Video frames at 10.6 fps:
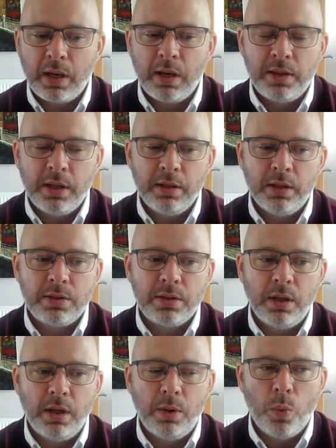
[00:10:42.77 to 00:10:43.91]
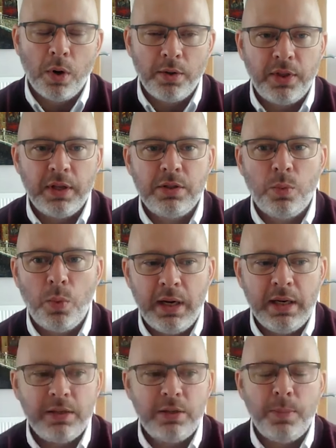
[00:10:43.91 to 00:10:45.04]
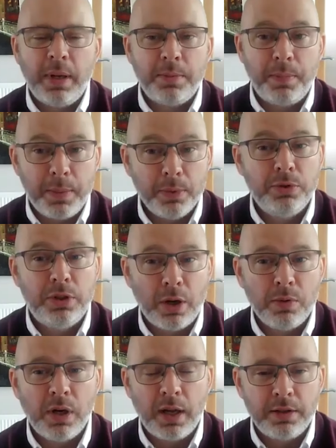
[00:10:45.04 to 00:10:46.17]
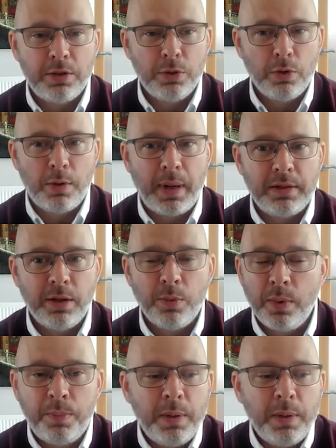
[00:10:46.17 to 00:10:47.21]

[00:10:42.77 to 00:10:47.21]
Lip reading: I think that one of the things that we need to do better, people don't like to talk about it.